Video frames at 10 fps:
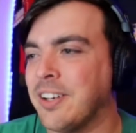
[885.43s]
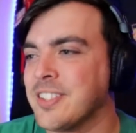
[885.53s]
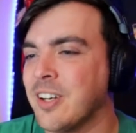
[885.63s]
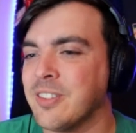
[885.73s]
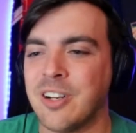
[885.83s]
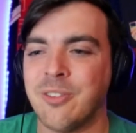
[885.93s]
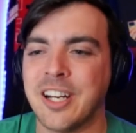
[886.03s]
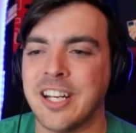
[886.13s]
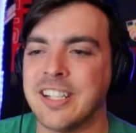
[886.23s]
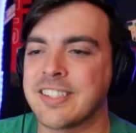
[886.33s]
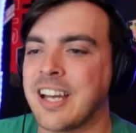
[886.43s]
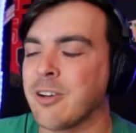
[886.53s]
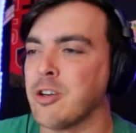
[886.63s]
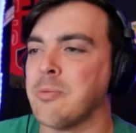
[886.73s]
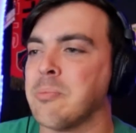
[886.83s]
so don't want to discount
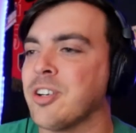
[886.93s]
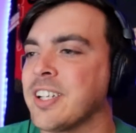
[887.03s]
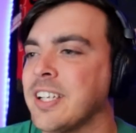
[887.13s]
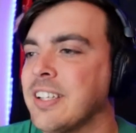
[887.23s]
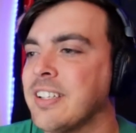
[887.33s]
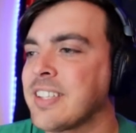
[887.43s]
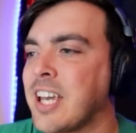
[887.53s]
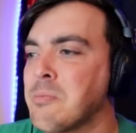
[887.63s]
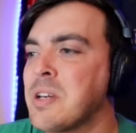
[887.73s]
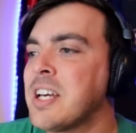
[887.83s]
Roman Bürki in this game.